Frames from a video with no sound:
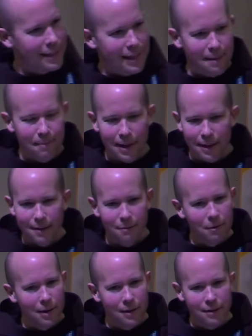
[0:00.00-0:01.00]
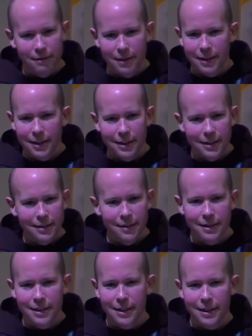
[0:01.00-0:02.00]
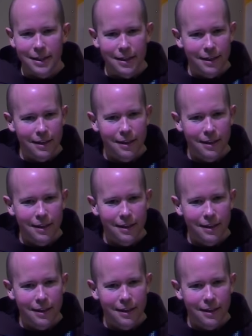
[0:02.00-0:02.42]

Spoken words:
they pick 1 Corinthians 13.